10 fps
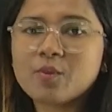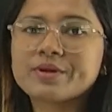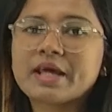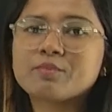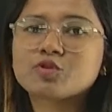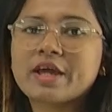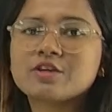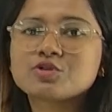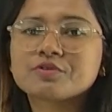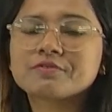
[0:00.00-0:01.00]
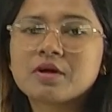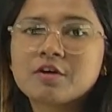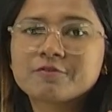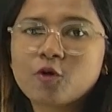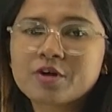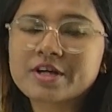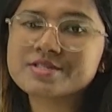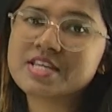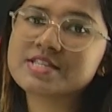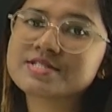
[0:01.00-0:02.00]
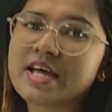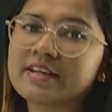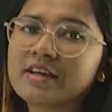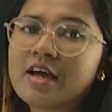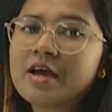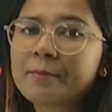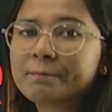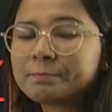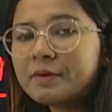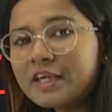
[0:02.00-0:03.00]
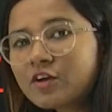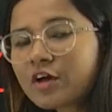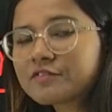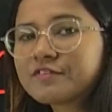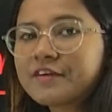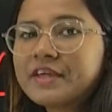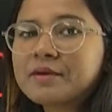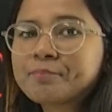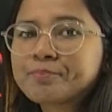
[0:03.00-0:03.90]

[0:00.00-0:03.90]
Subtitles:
What I am trying to focus is that be not very,